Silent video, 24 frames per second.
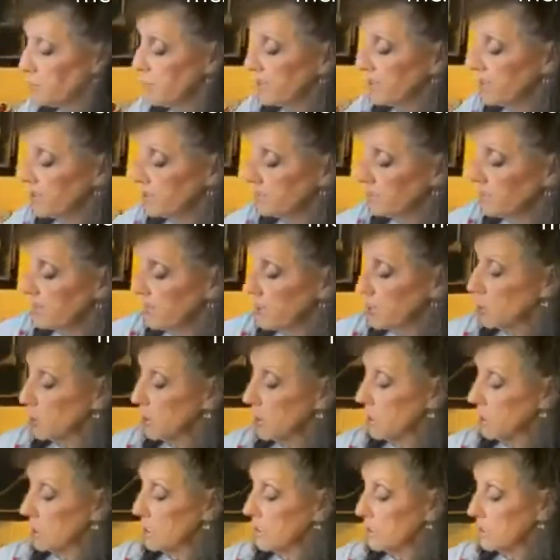to put the rest of my
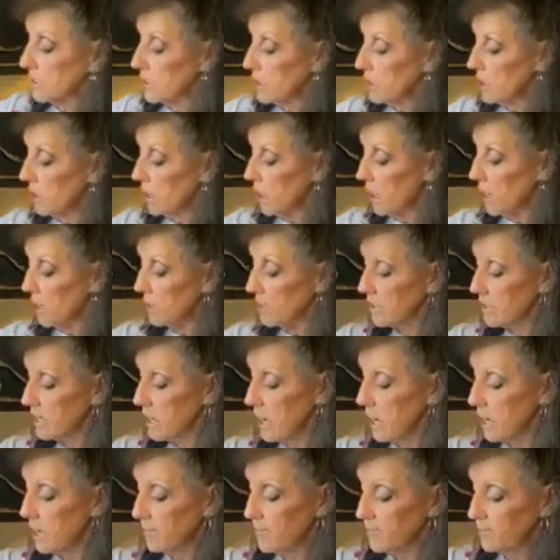cheese on
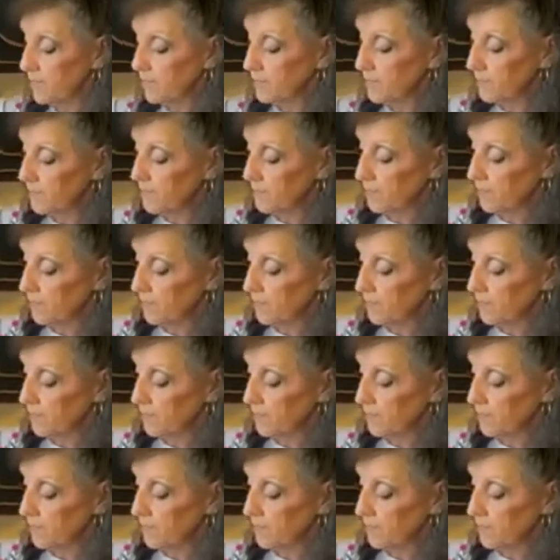top.